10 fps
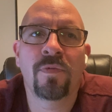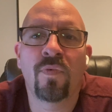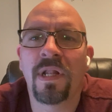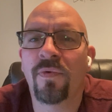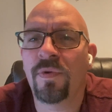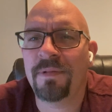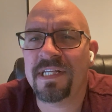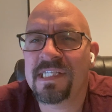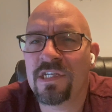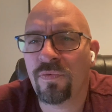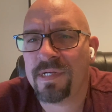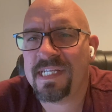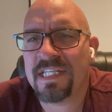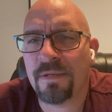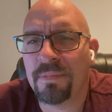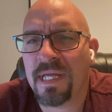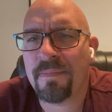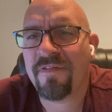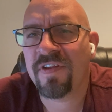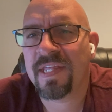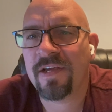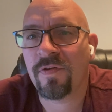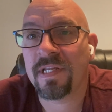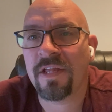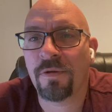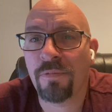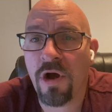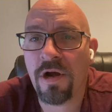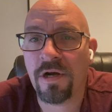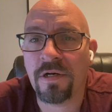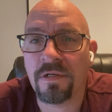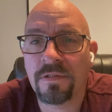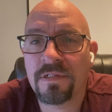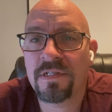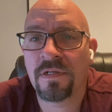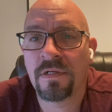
while it would be so easy to blame everything on the other partners,